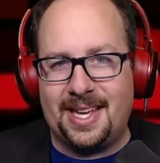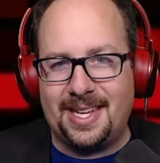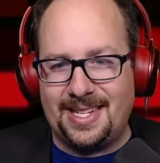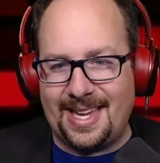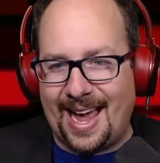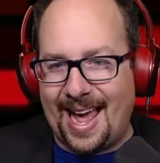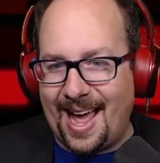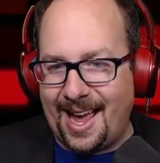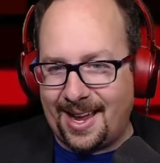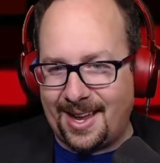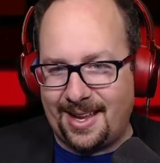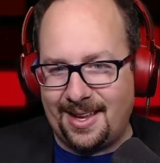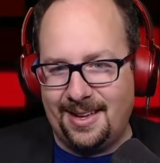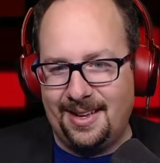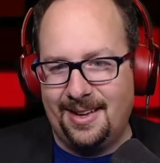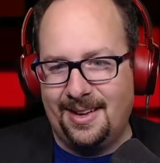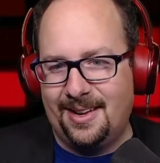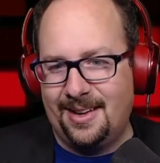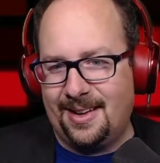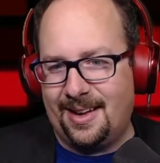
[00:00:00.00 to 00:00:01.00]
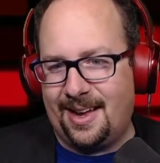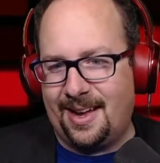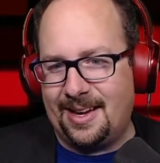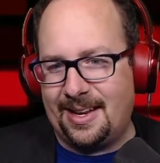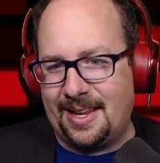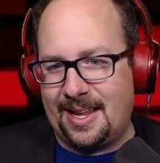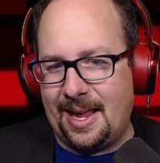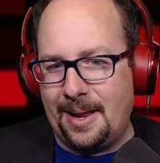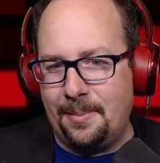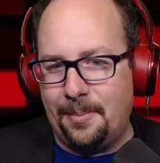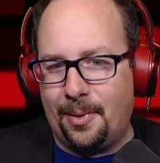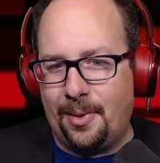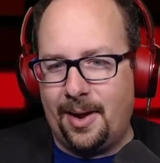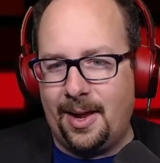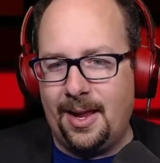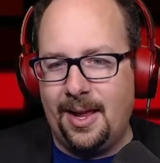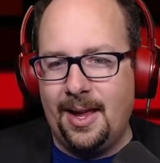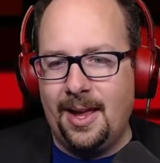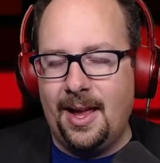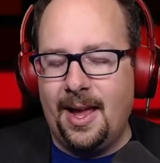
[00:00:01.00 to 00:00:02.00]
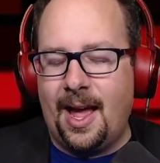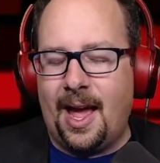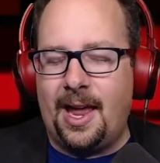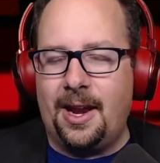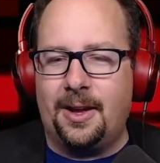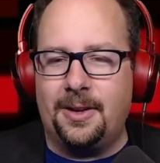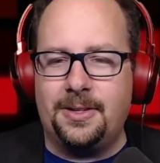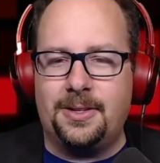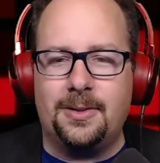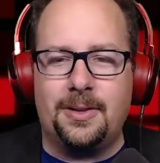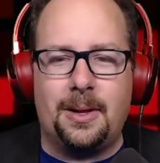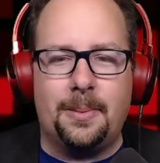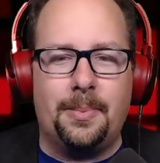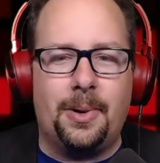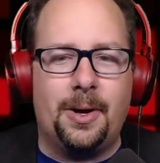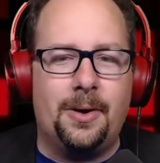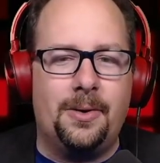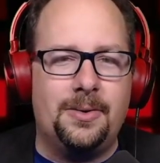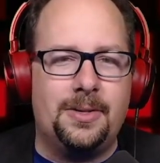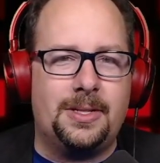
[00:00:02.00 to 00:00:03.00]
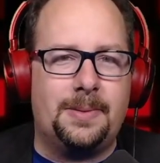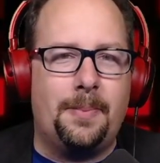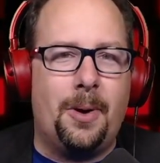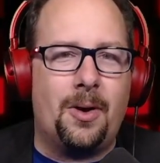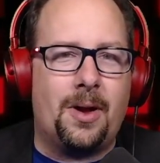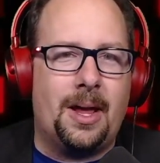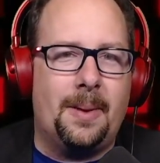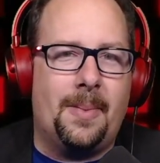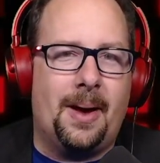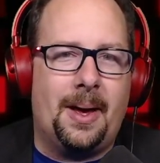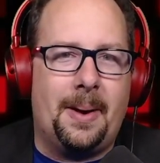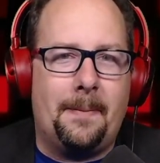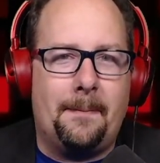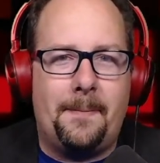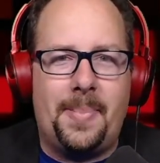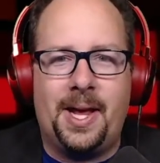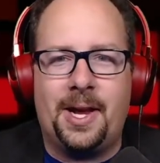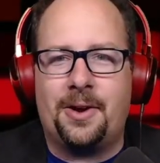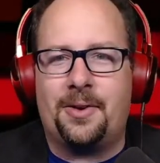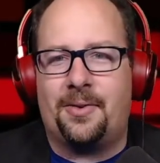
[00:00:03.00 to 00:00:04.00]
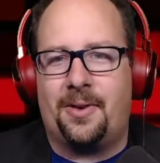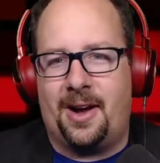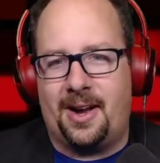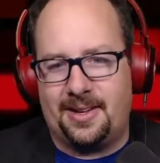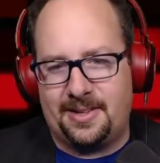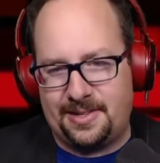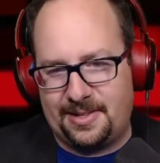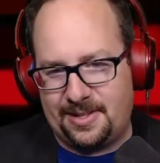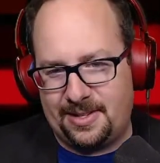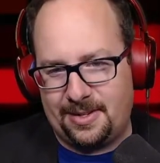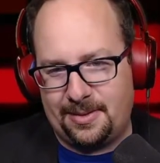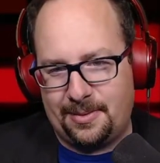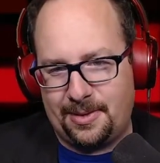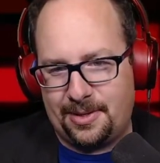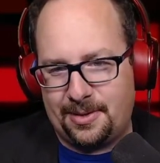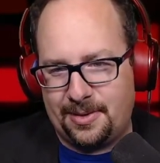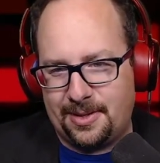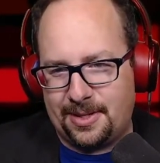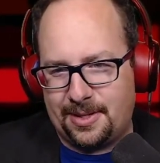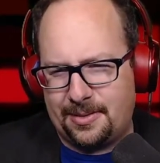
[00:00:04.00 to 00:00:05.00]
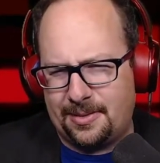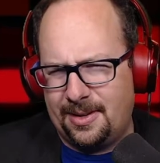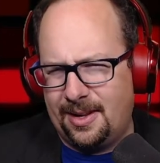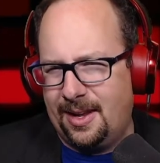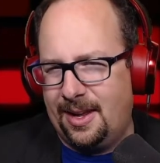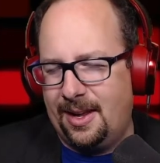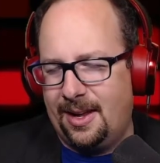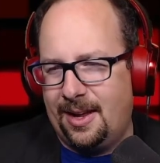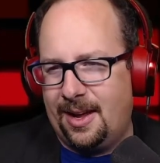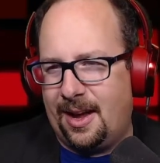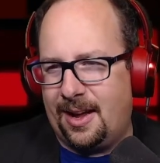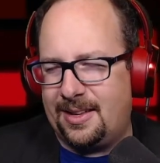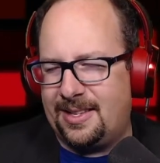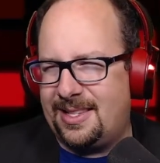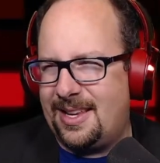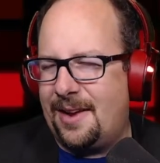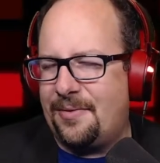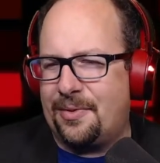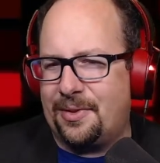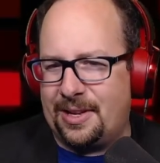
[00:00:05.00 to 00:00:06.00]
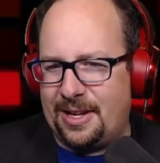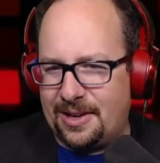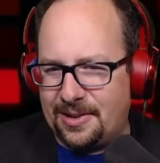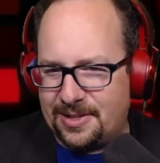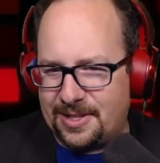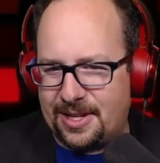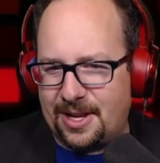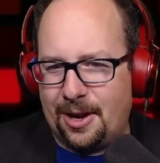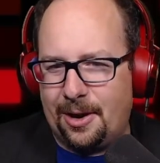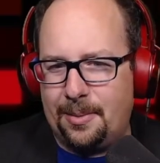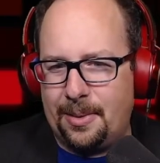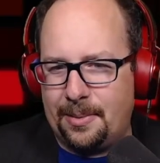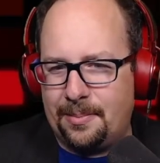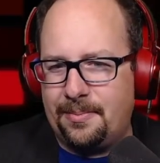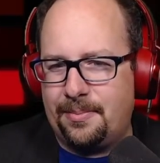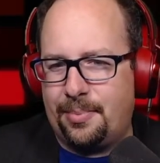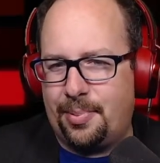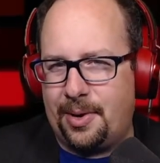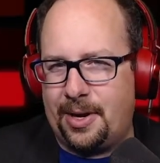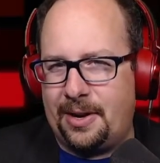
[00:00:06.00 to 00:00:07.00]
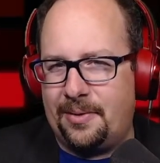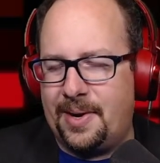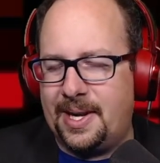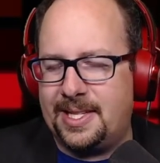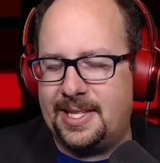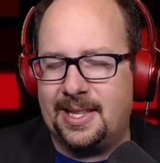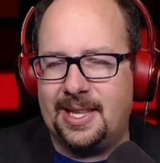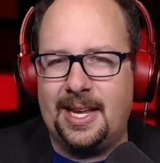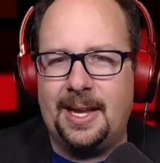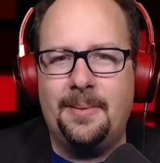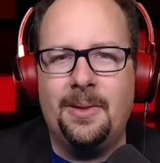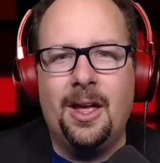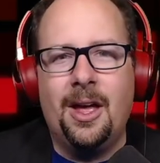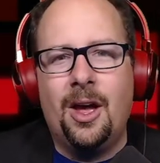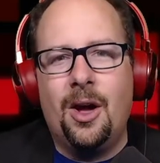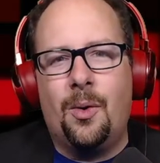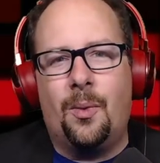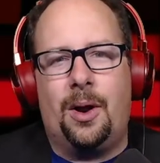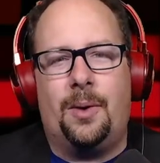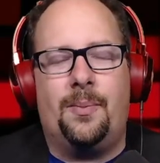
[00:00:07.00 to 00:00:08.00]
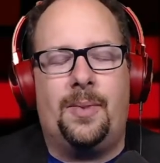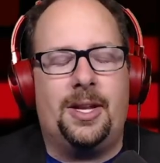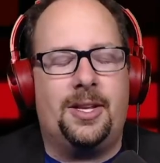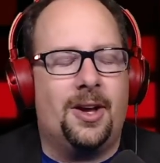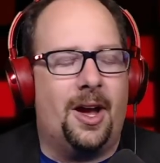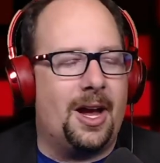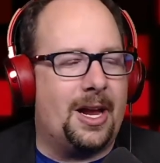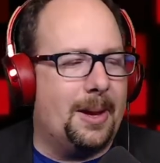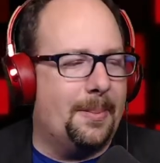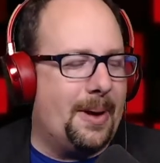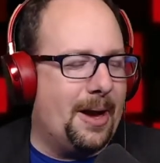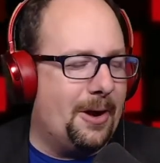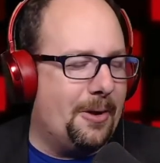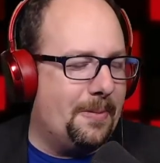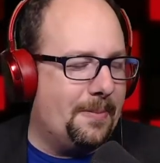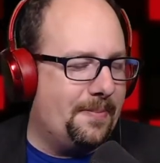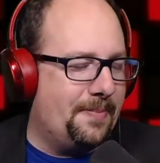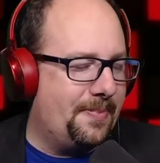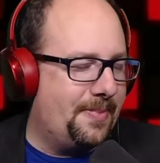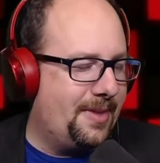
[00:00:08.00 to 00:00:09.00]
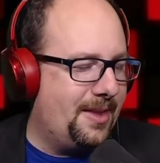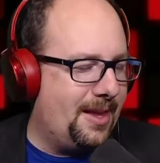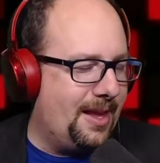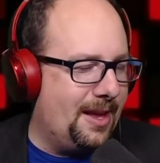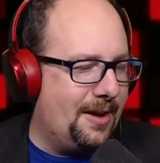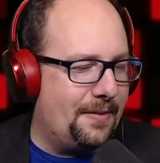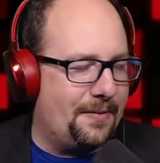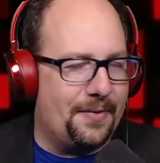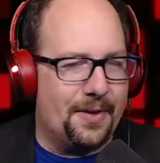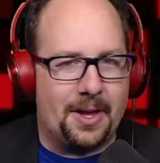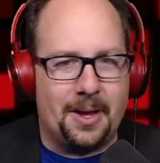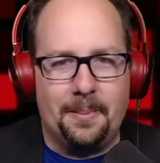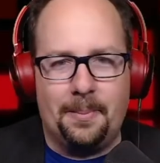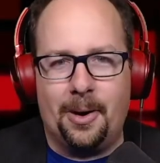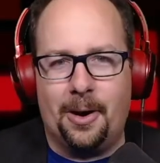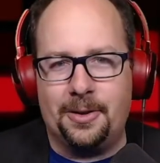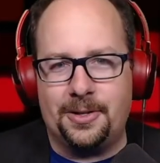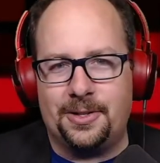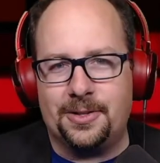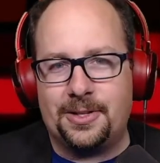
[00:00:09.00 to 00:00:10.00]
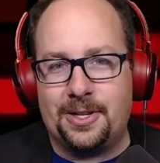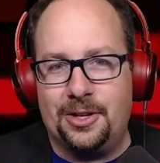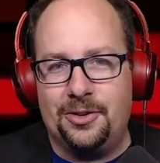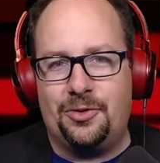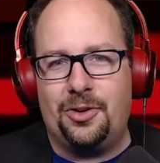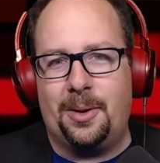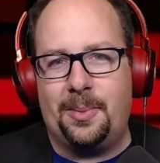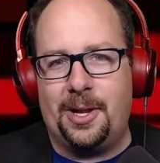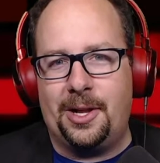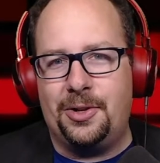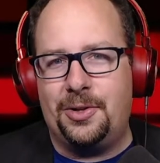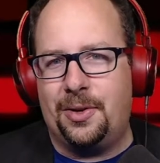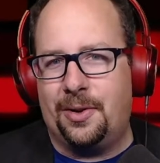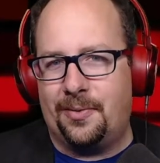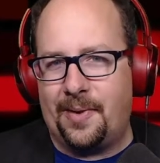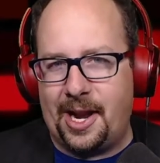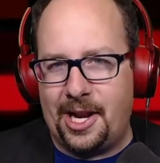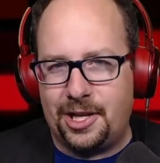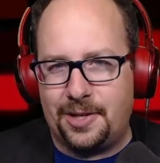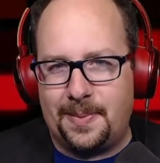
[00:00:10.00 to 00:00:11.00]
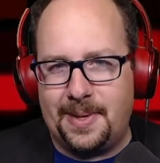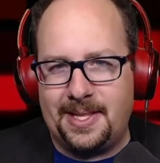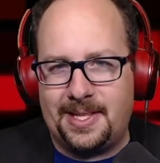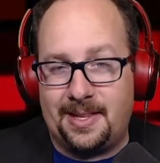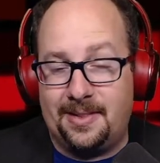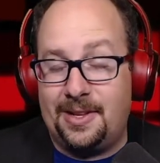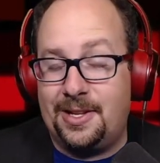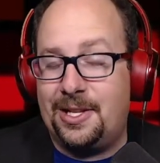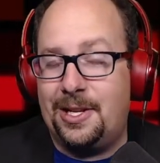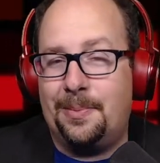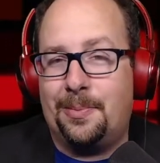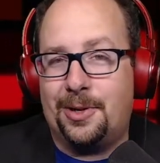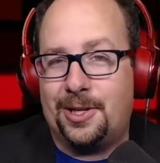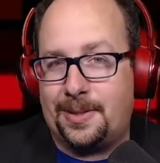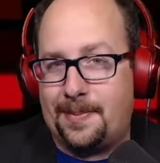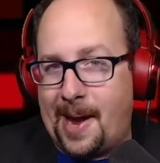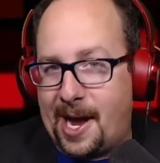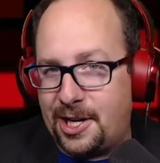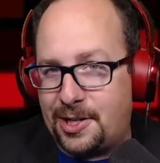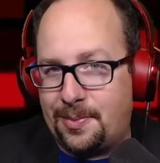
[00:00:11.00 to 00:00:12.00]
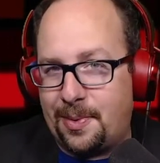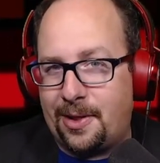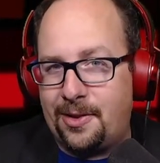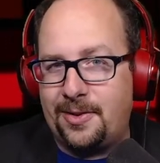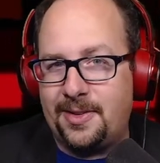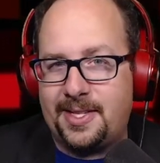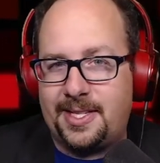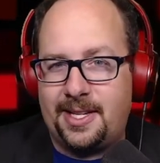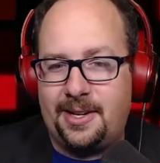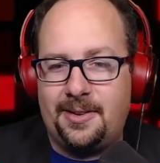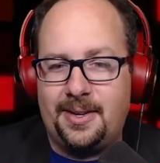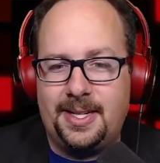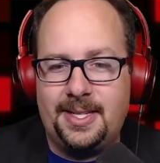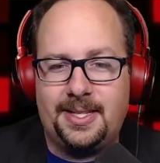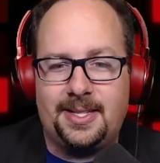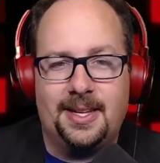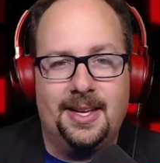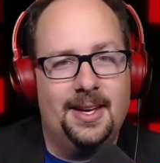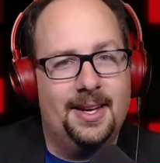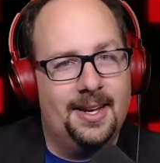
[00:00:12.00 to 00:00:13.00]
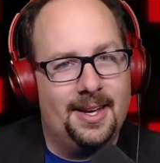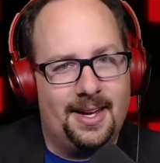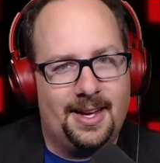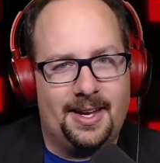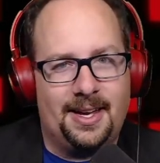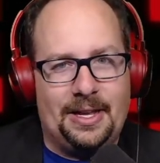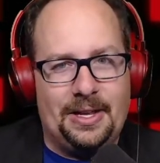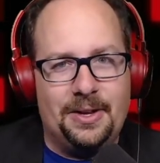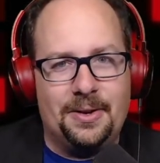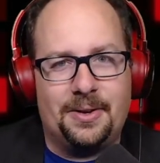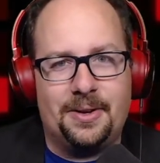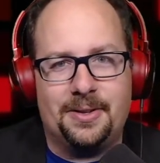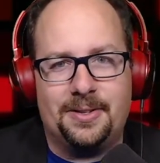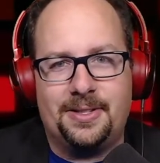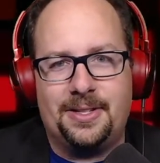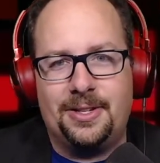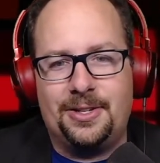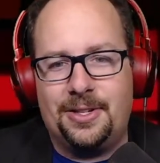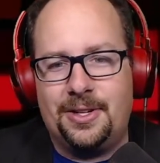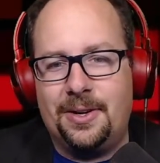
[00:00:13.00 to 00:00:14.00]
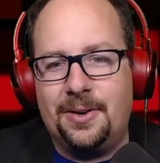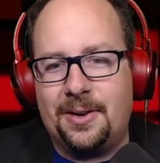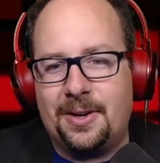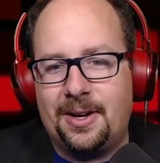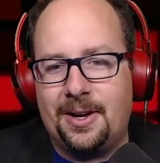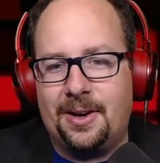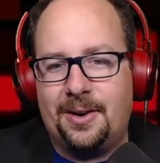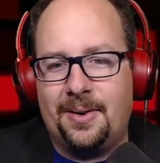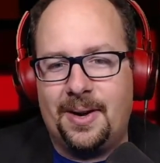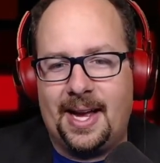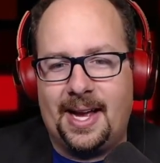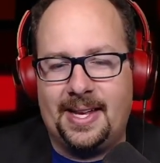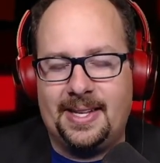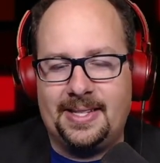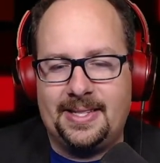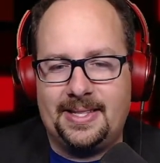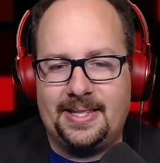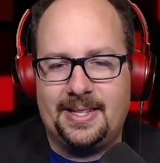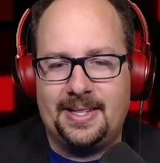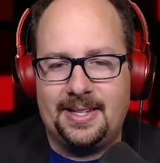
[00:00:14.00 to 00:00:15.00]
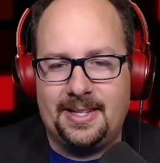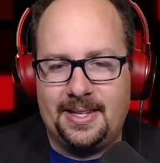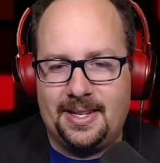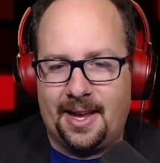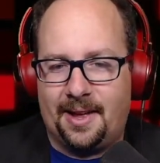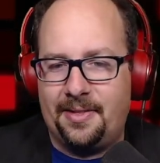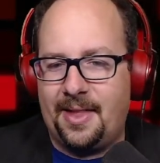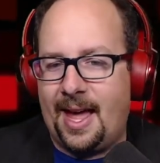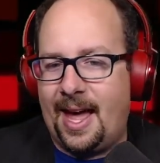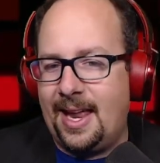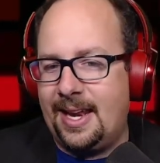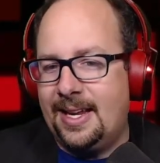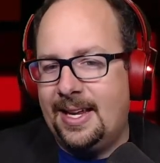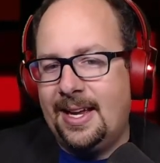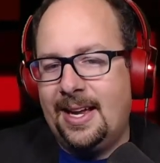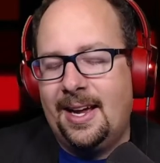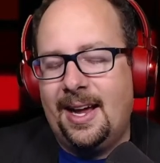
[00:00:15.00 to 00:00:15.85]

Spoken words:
Attack on Game Boy, and also composed Pokemon Picross, which was several years ago, but pretty recently. When we talk about if the composers contributed to arrangements in the Super Smash Bros. Series, Yuka Tsujiyoko has done that.